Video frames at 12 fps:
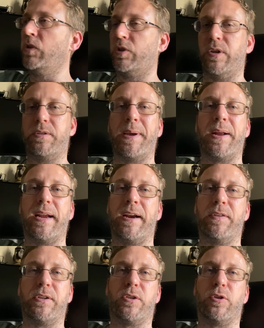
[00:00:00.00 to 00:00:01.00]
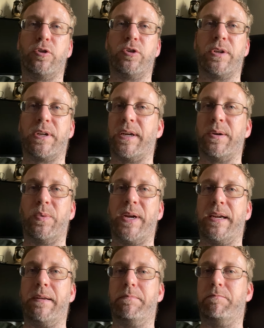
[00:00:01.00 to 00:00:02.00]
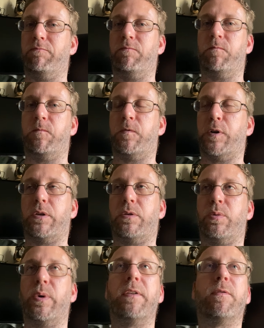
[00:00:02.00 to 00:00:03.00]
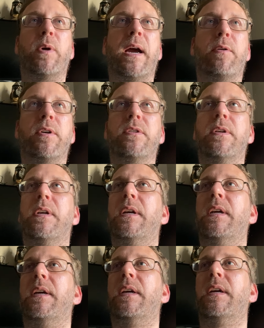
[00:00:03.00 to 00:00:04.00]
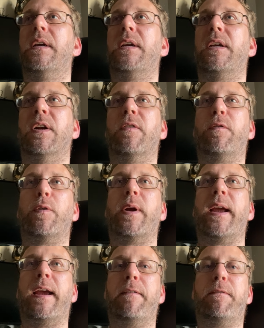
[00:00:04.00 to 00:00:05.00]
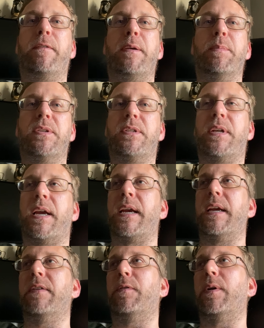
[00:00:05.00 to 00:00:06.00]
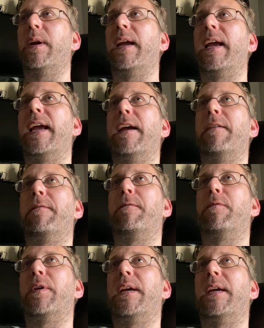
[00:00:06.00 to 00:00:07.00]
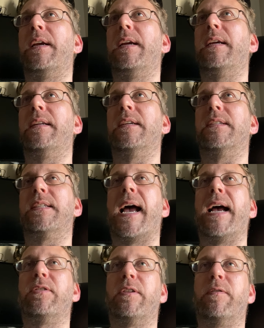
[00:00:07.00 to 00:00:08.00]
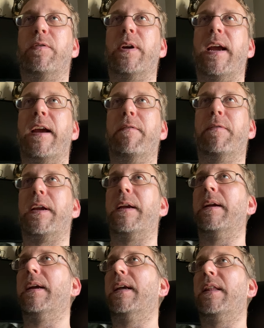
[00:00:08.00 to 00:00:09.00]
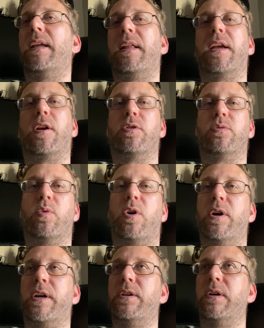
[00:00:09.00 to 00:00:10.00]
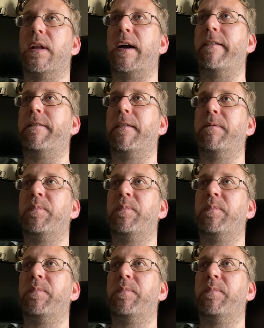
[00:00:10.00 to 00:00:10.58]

Just about every solution can wait for 24 hours. For every mistake, for every disaster, for everything that goes wrong in your life,